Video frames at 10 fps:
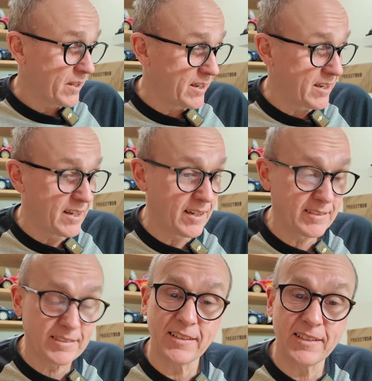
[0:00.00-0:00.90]

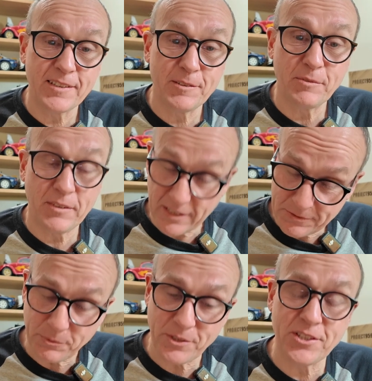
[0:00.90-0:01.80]
And thanks
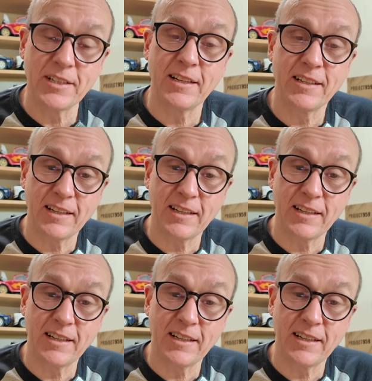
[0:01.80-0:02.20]
for watching.